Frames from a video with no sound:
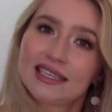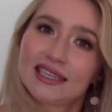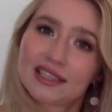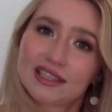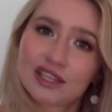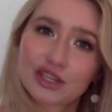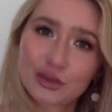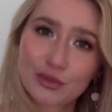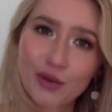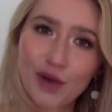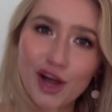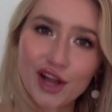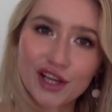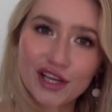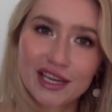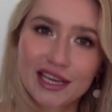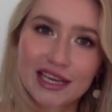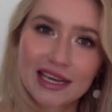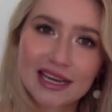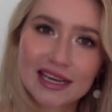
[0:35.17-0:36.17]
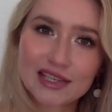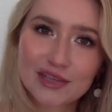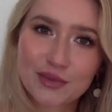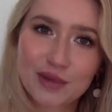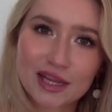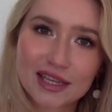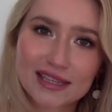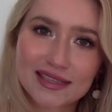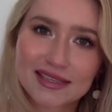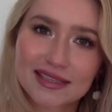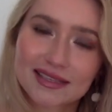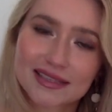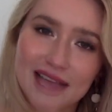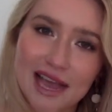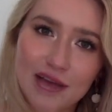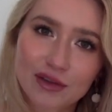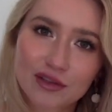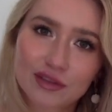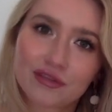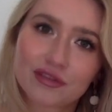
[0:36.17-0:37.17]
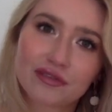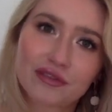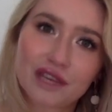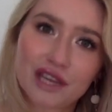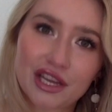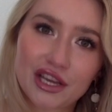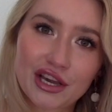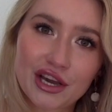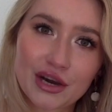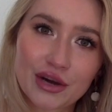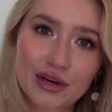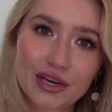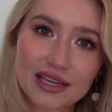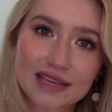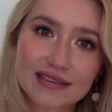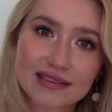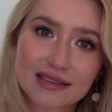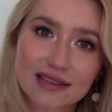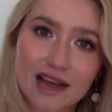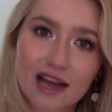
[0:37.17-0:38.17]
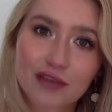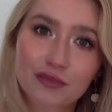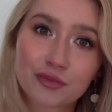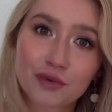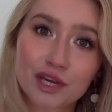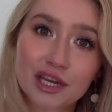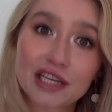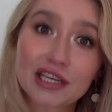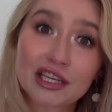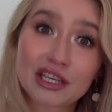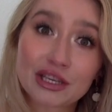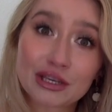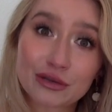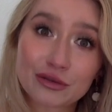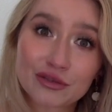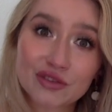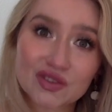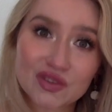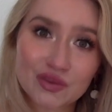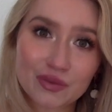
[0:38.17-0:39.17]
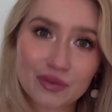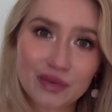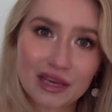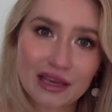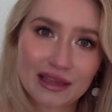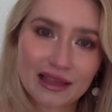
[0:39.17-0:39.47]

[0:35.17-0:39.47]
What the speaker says: the quality as well as the sound of the video is not what it used to be.